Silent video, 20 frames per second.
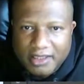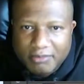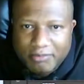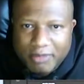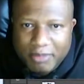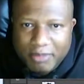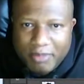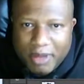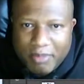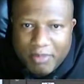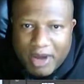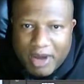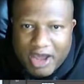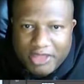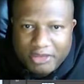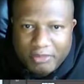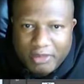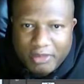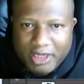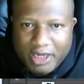It may
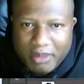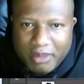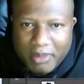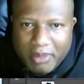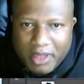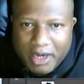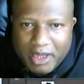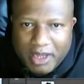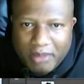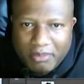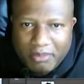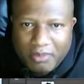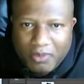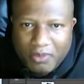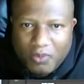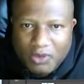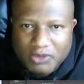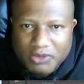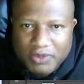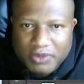bother me in a minute
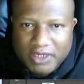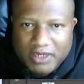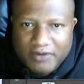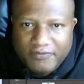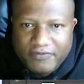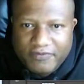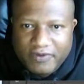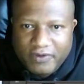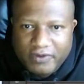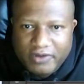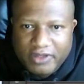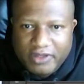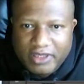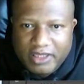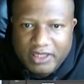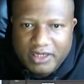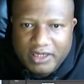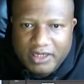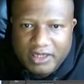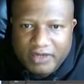once we get it filled in,
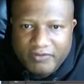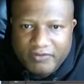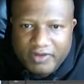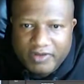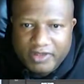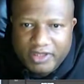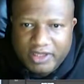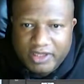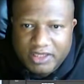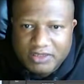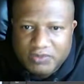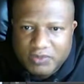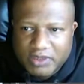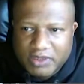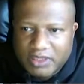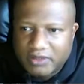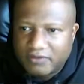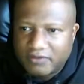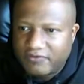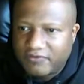and if it does, we
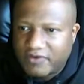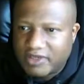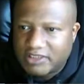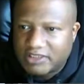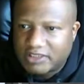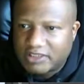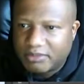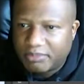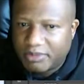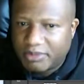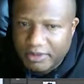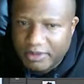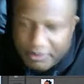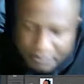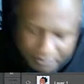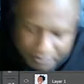can fix it. But